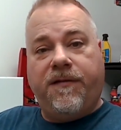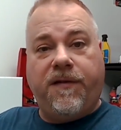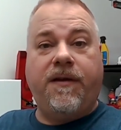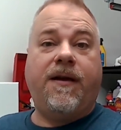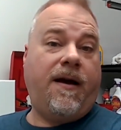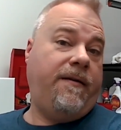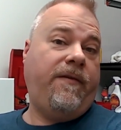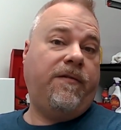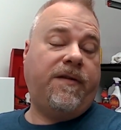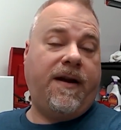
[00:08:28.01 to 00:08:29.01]
so you can kind of
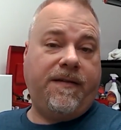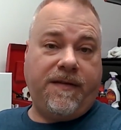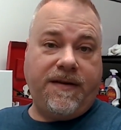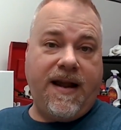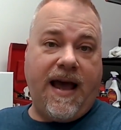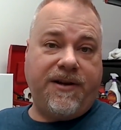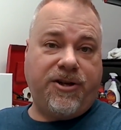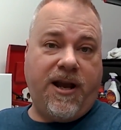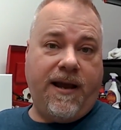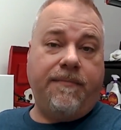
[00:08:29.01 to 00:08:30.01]
use it as a dash
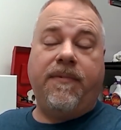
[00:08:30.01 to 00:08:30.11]
cam,